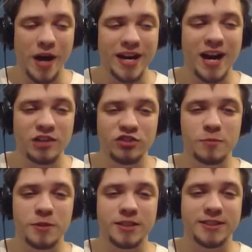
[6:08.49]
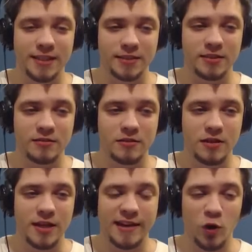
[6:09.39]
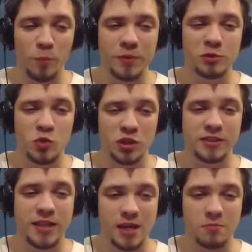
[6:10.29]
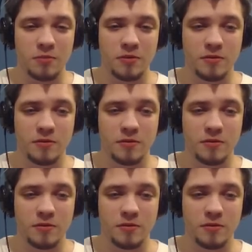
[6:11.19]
100%. An open world game